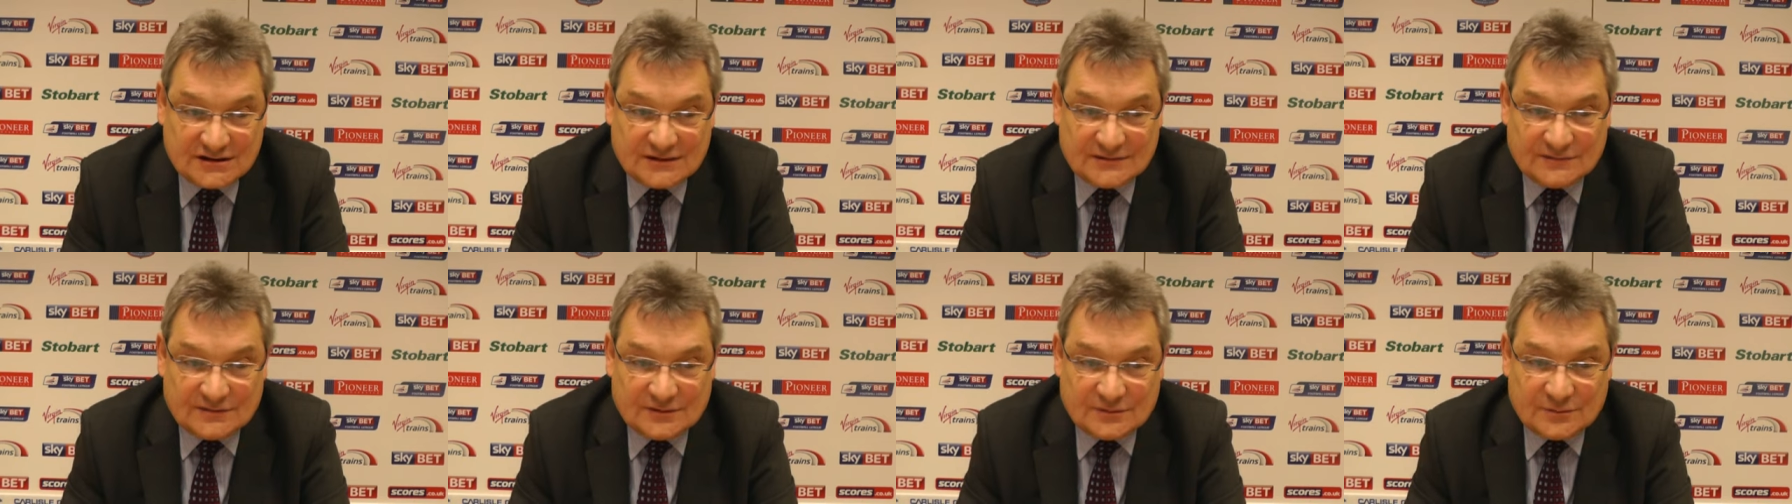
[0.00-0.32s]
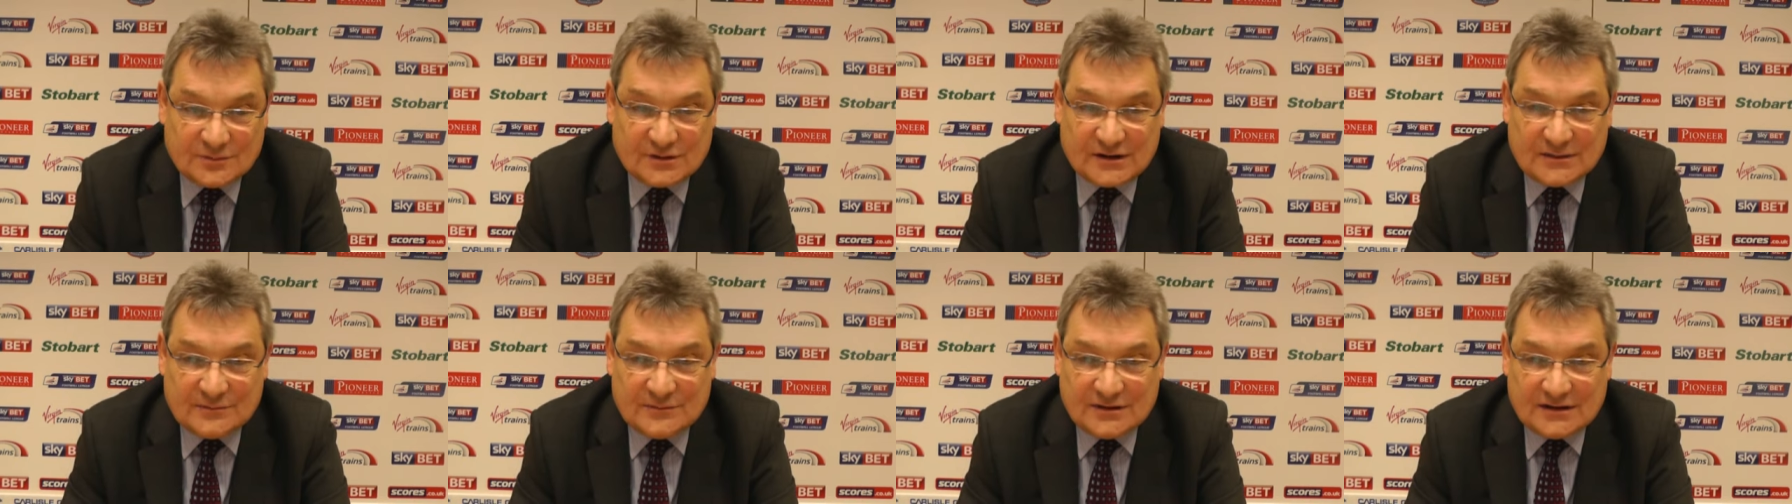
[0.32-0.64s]
of the
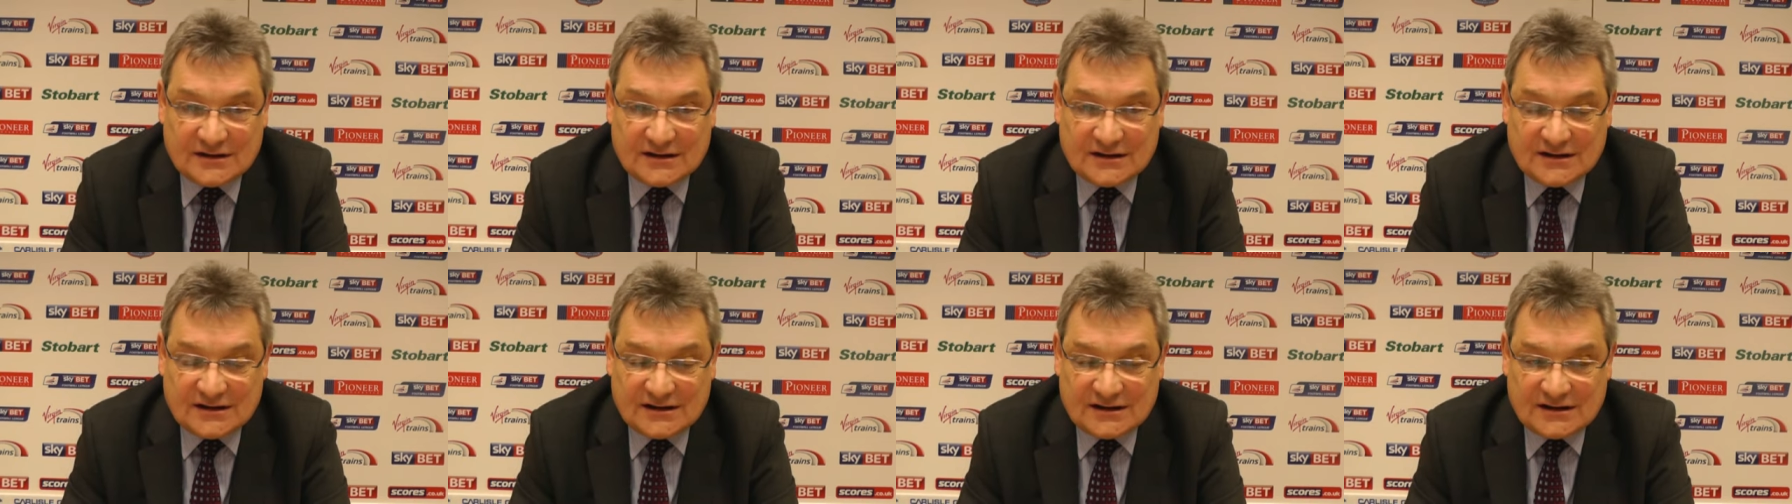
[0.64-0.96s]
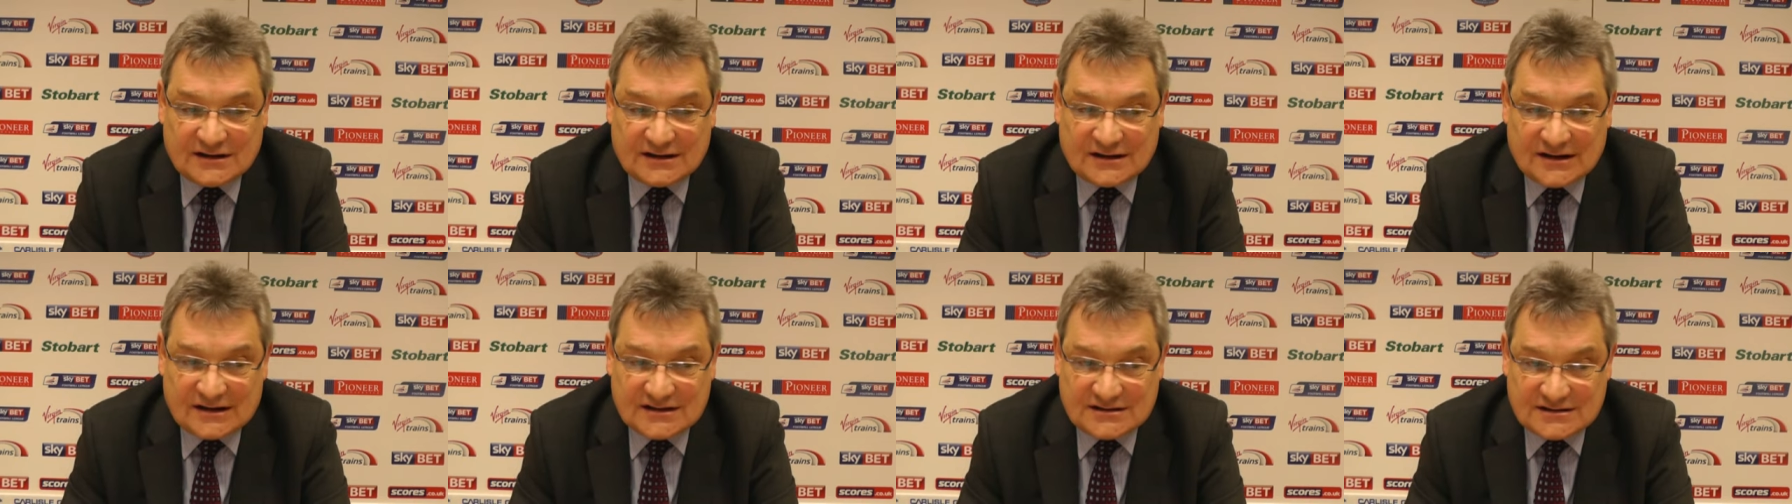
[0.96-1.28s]
Premier League
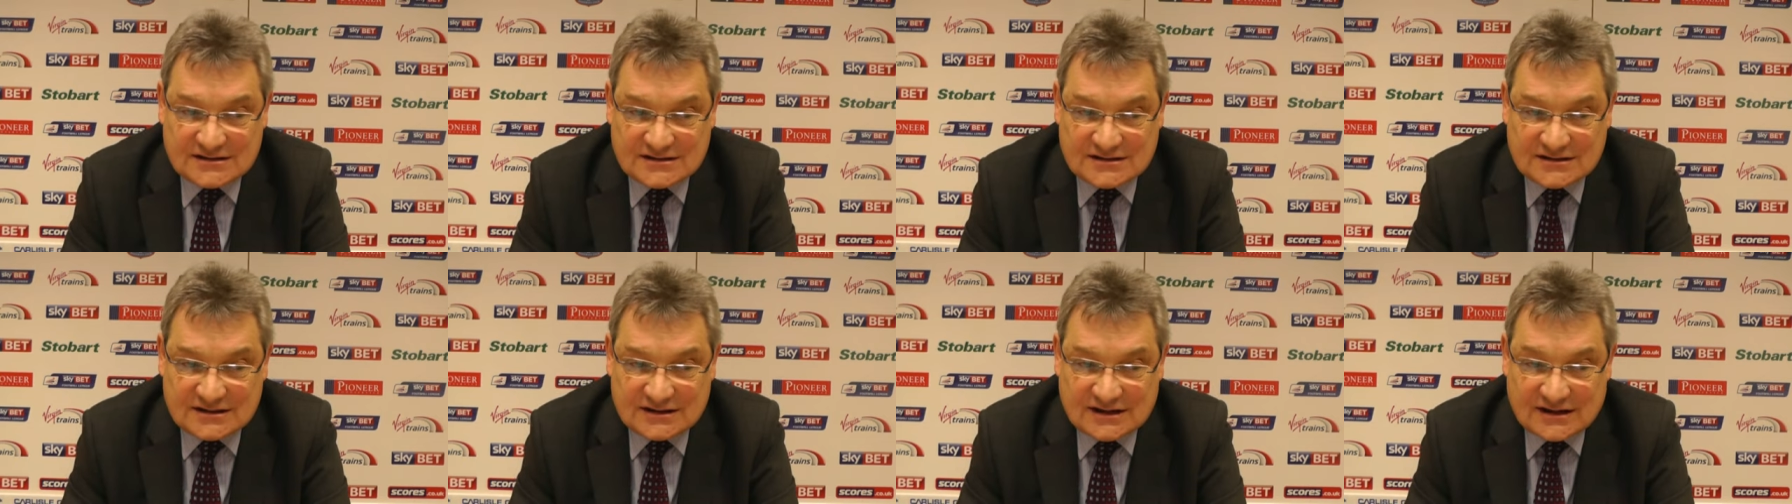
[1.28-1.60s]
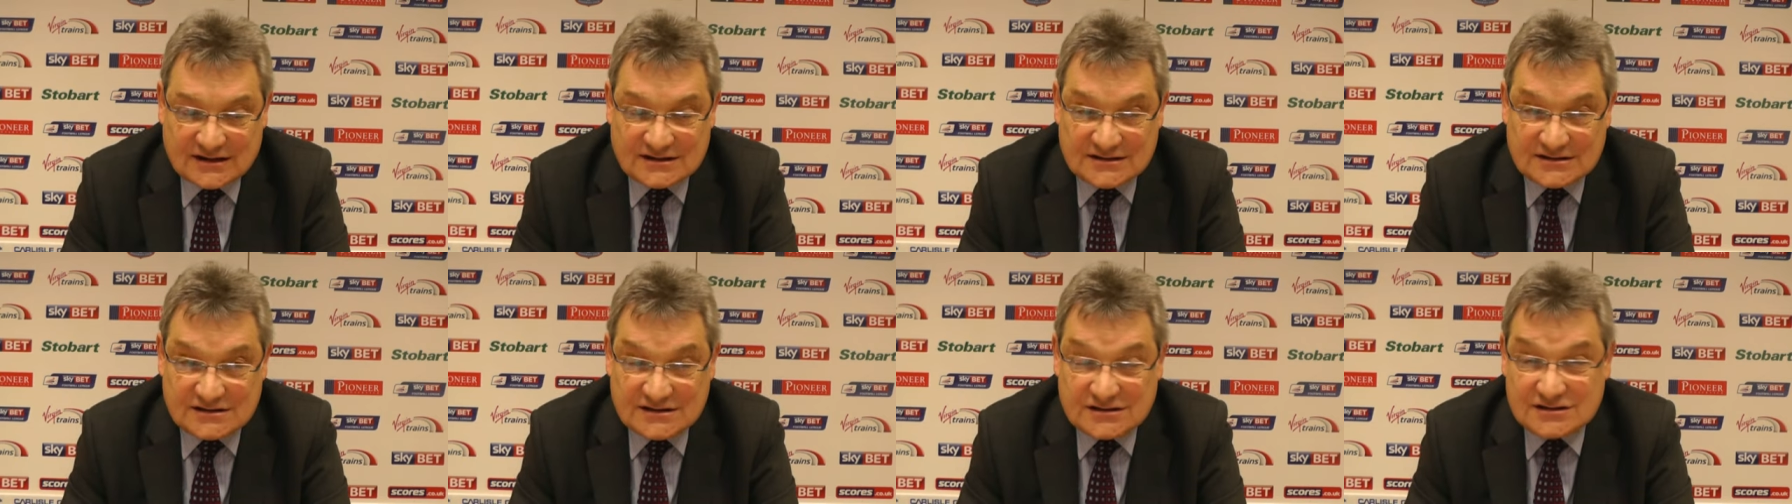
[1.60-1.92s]
in
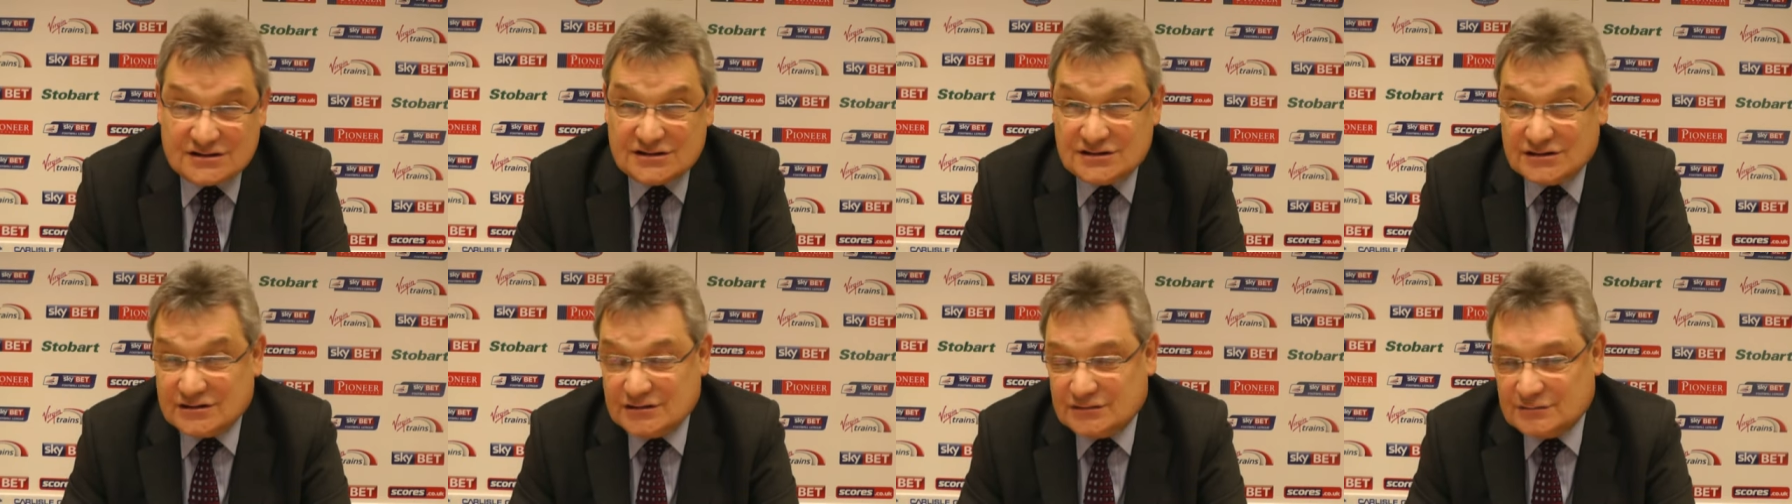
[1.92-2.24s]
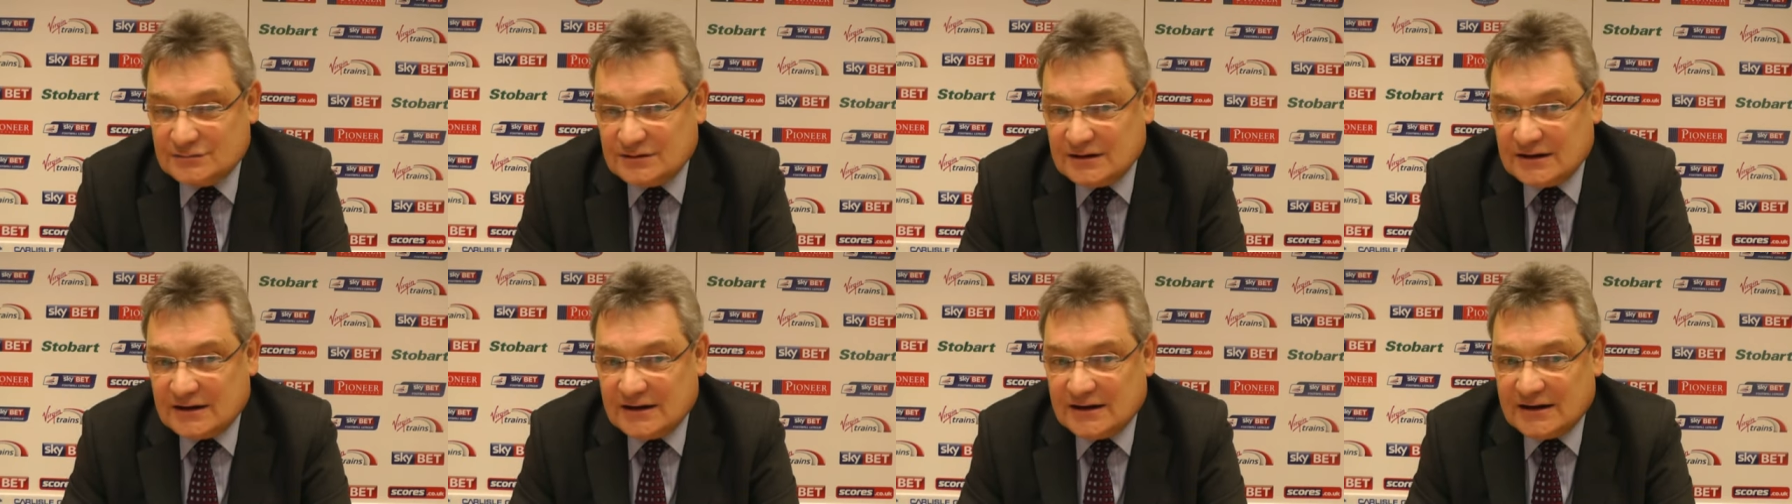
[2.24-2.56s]

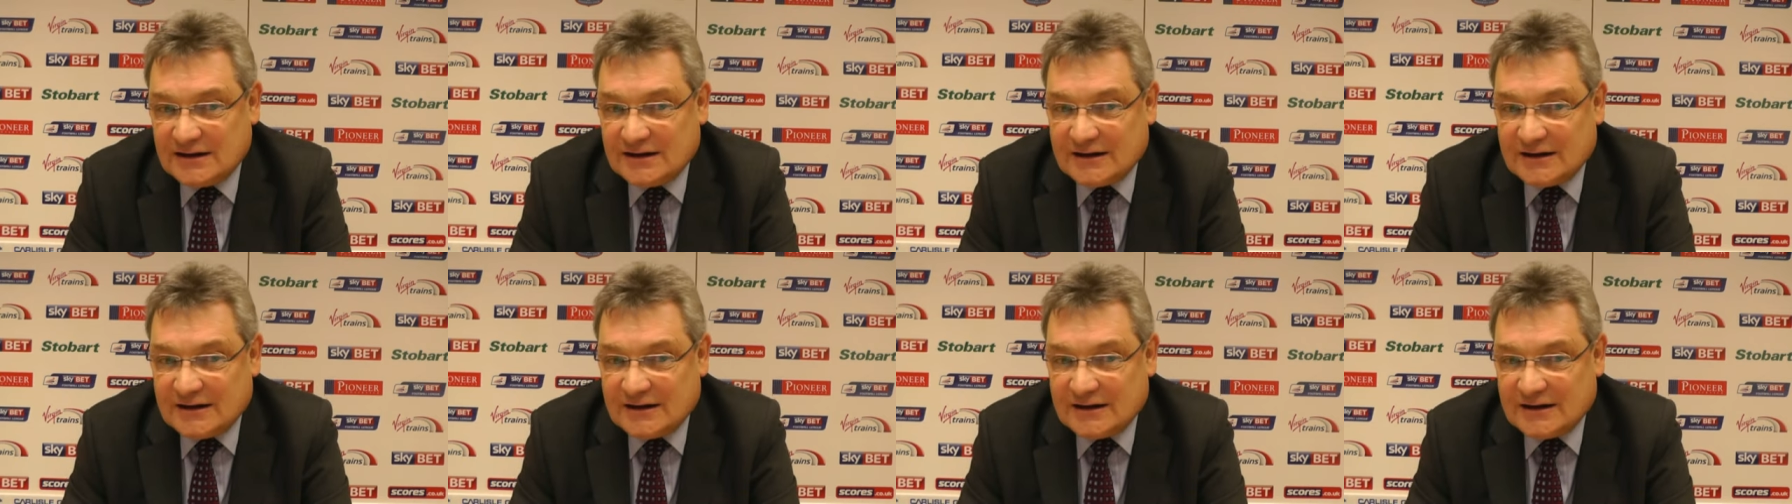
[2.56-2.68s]
1992,